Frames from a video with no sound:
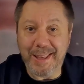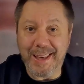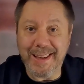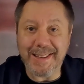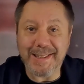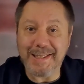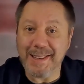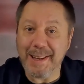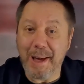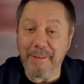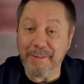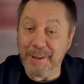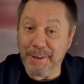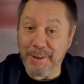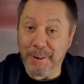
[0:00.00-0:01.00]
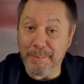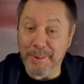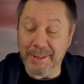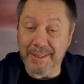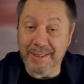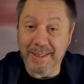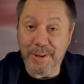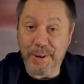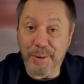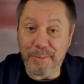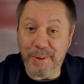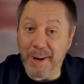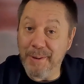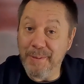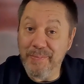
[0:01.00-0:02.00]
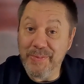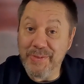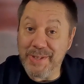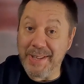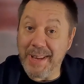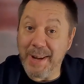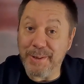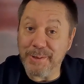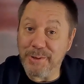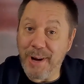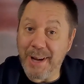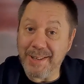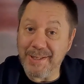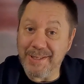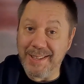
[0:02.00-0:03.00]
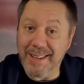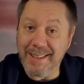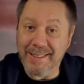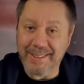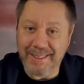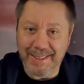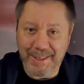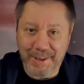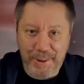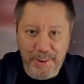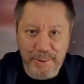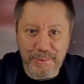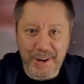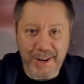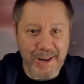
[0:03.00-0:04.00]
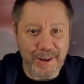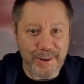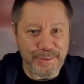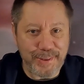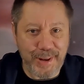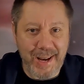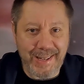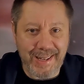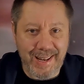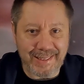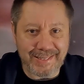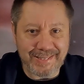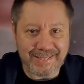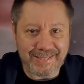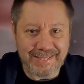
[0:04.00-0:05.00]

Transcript: things have in common? Well, today on Dragon's Teeth, we're going to find out.